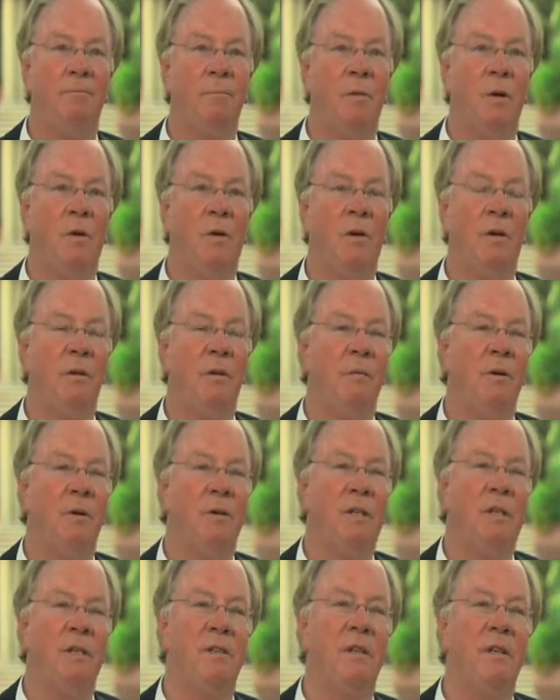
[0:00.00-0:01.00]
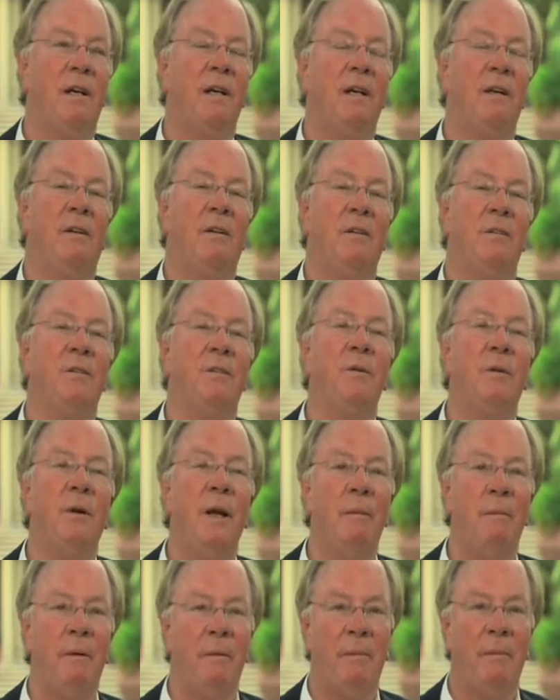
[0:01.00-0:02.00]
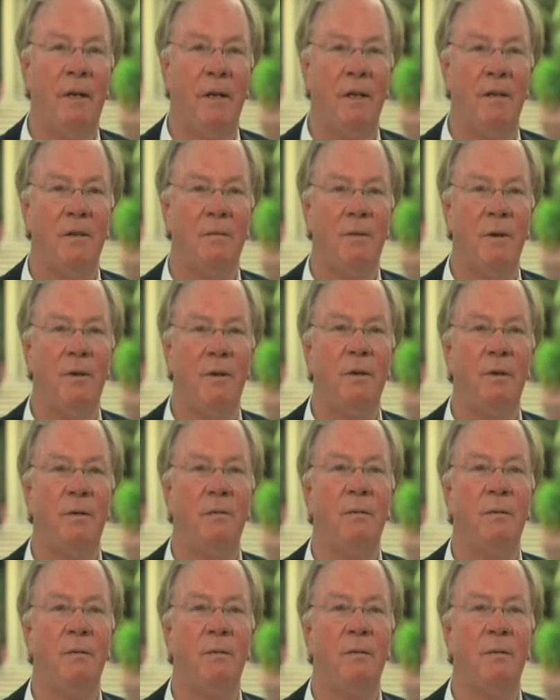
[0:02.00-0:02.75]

or the most exotic are ceramic pellets, which